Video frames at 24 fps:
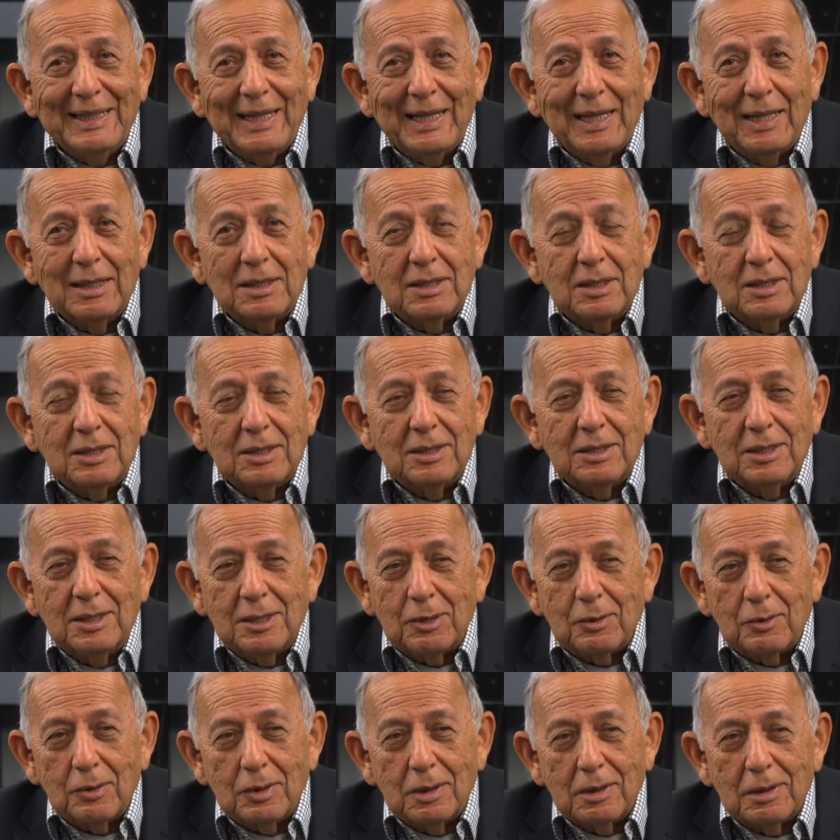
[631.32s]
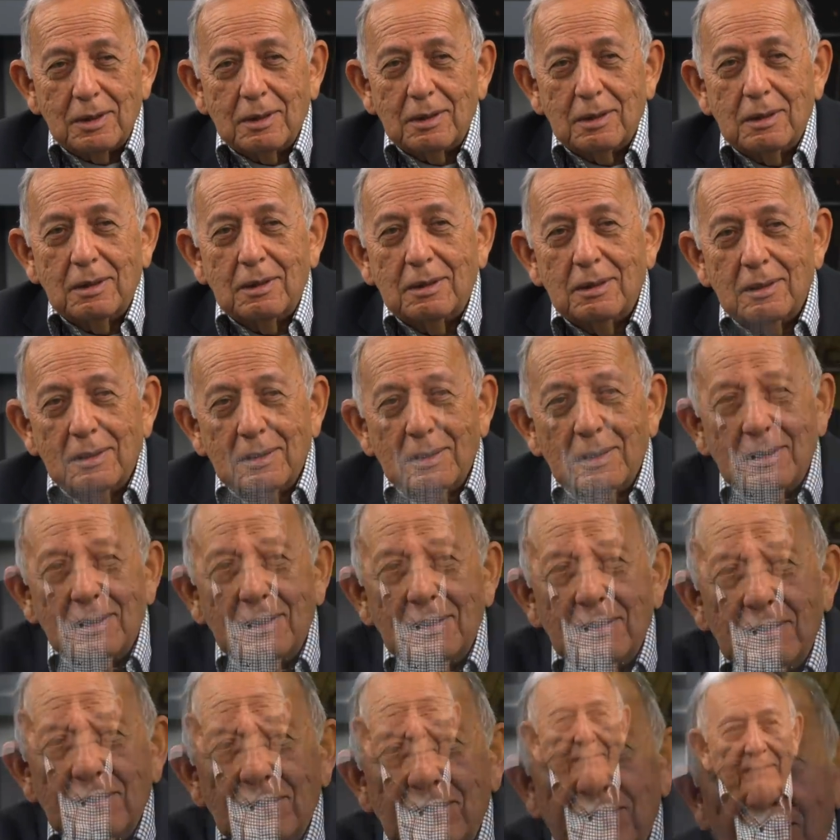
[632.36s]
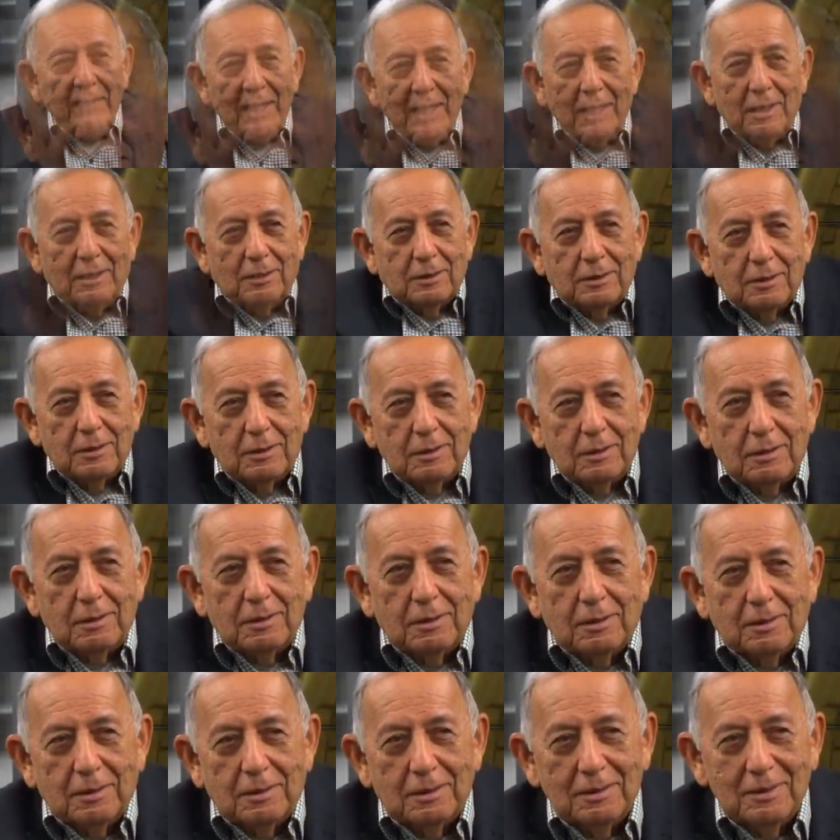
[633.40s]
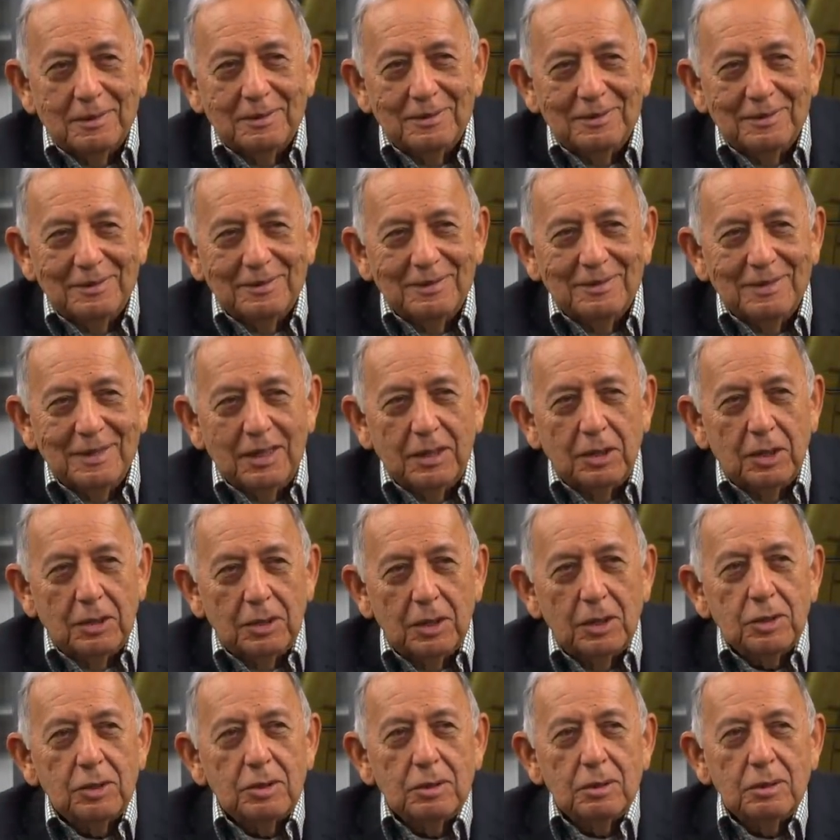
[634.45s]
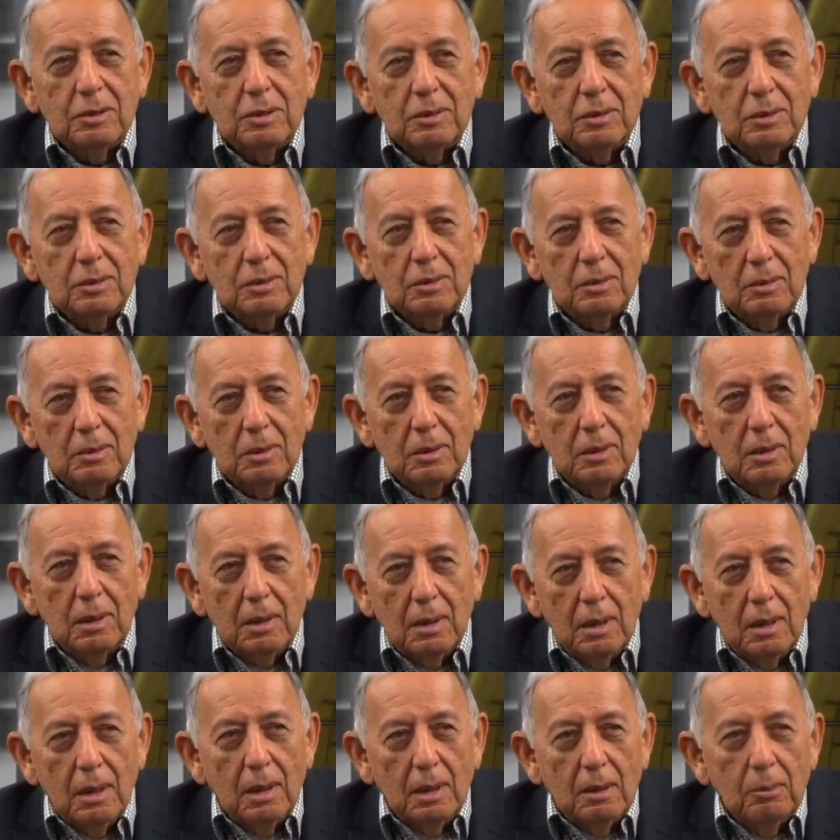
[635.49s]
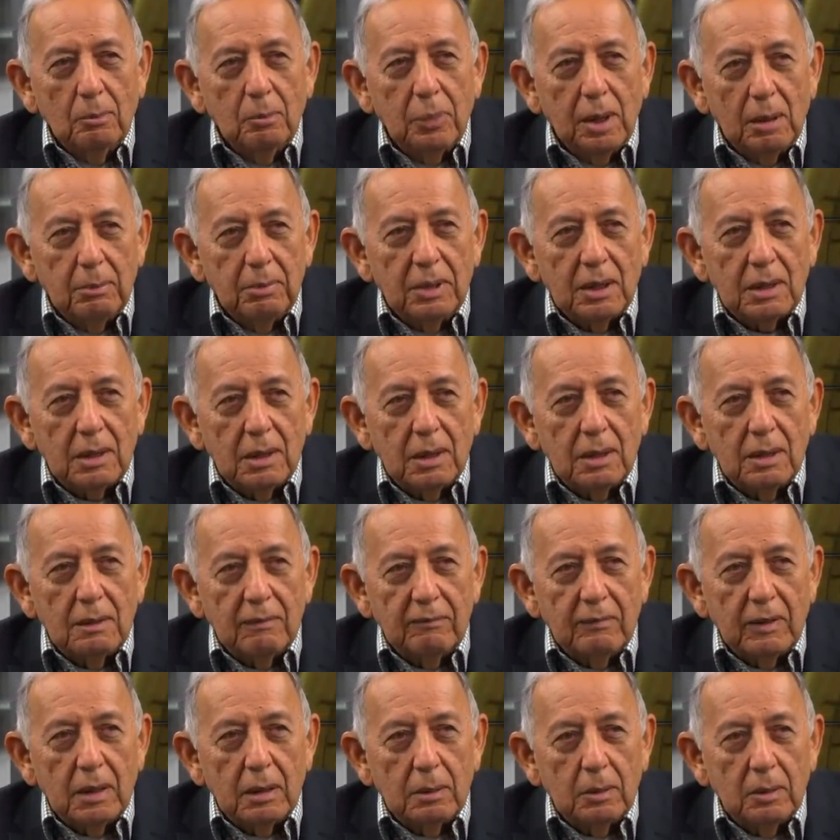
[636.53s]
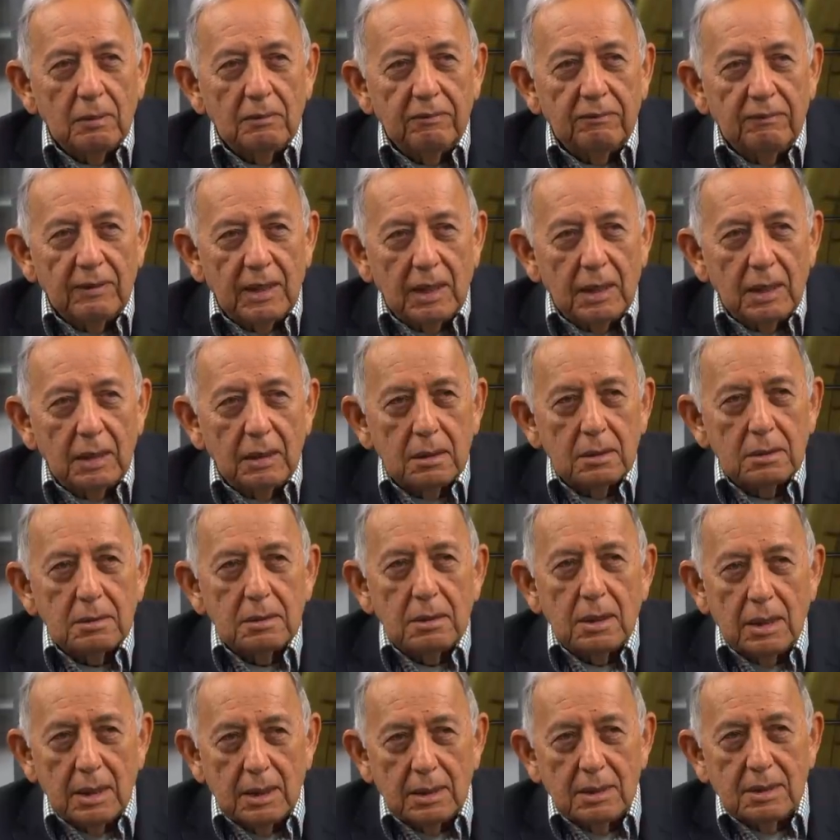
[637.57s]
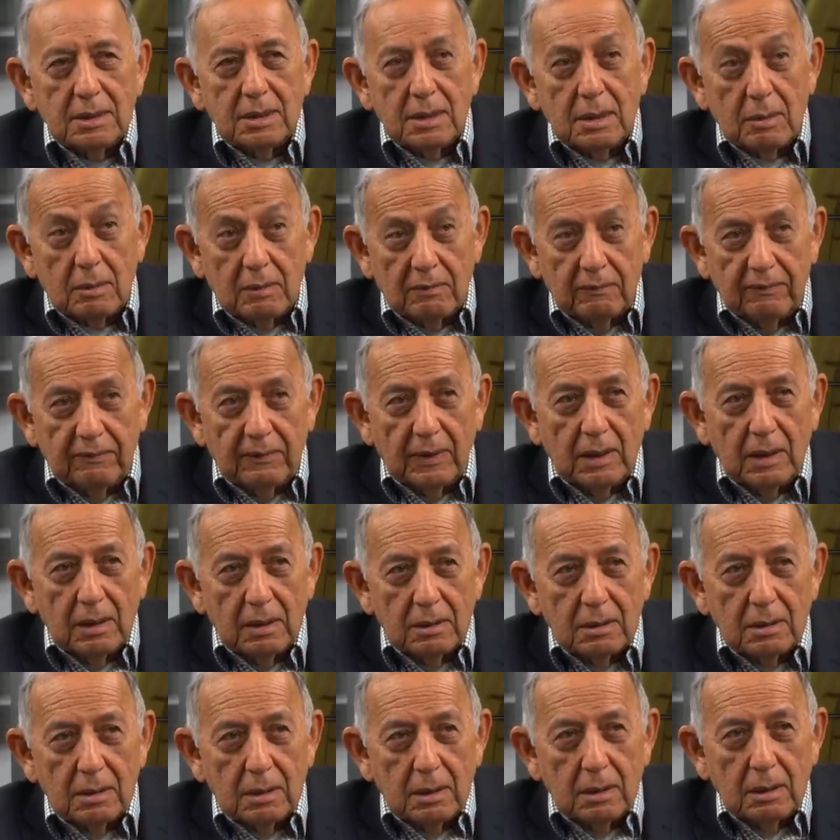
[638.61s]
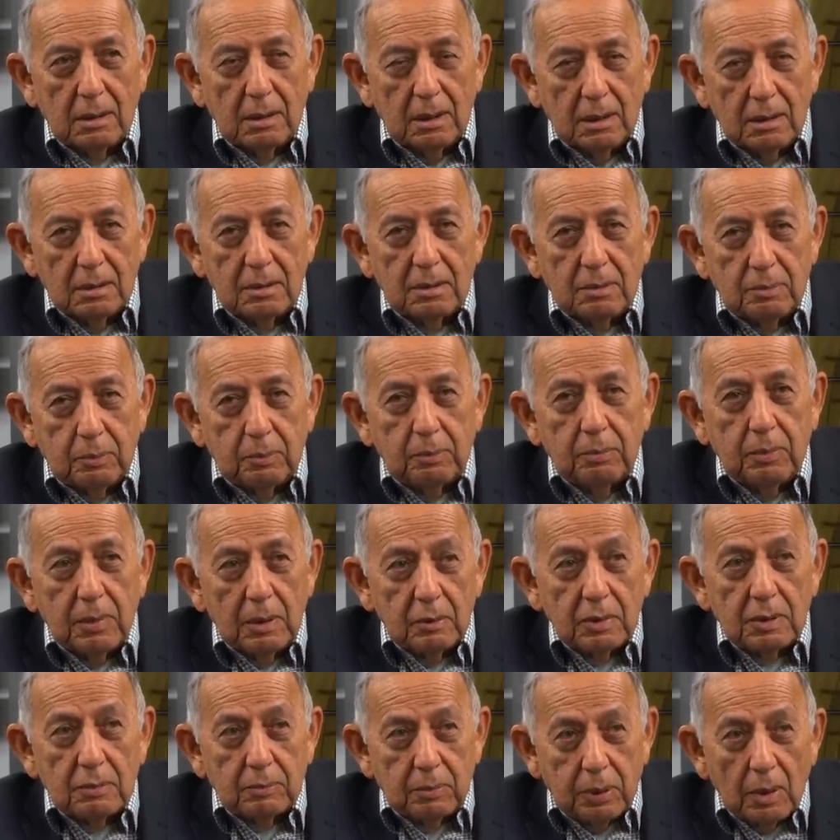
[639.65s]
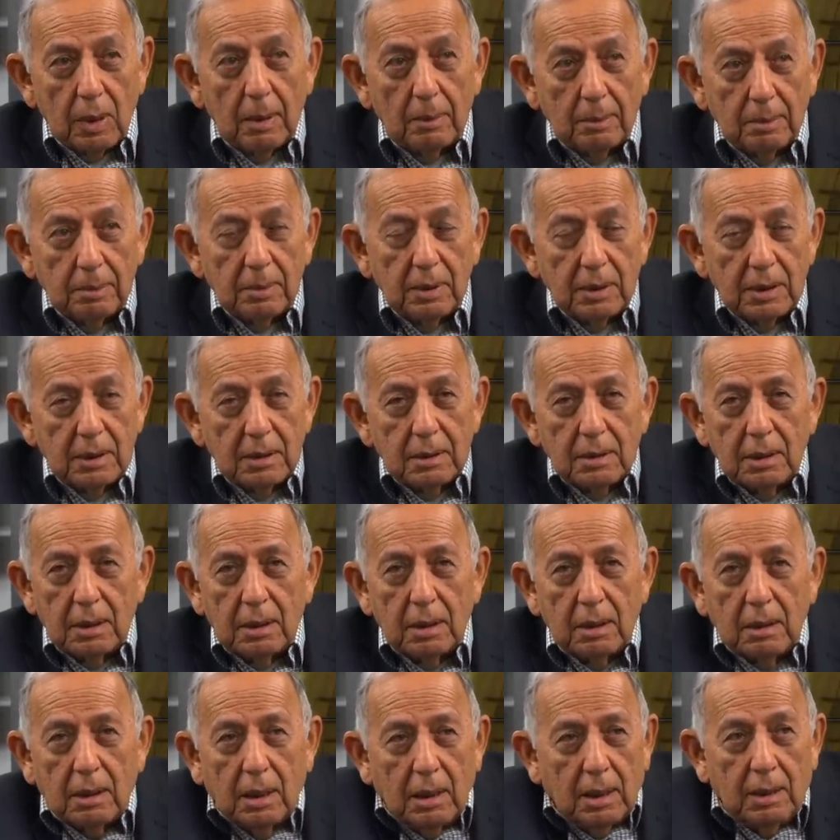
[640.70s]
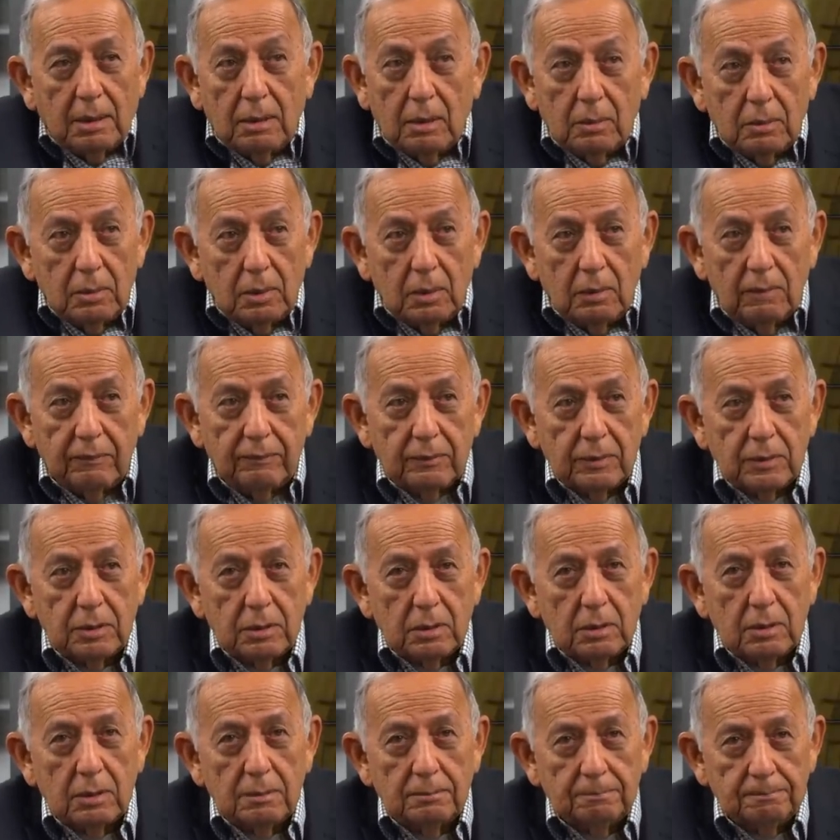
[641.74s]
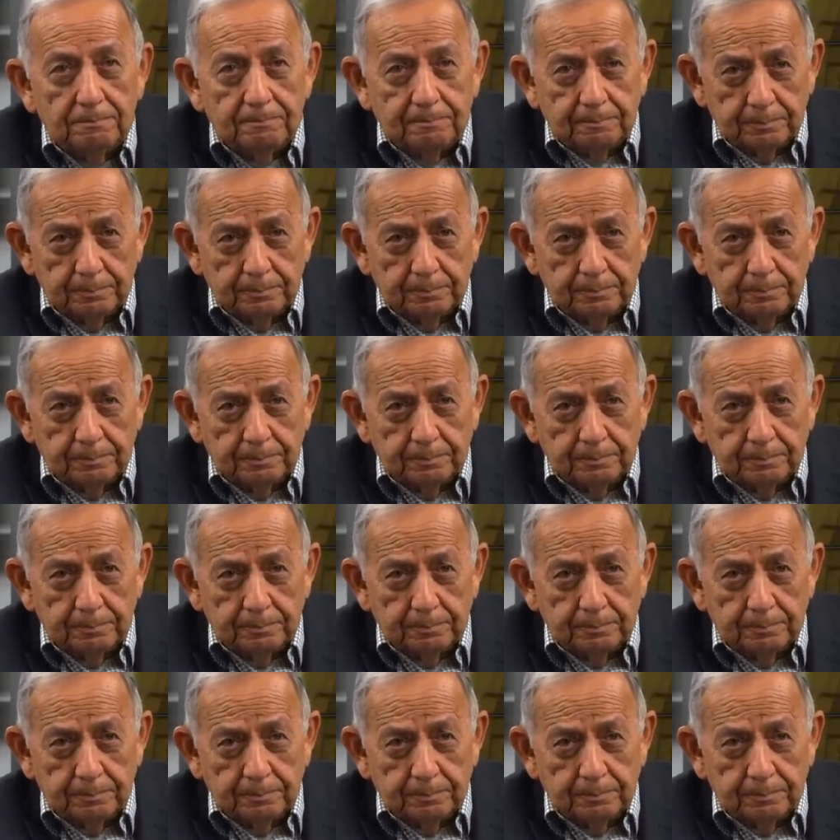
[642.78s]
had secret files in addition to publicly available files. It had secret files, and uh, it was probably in there. I don't know for sure,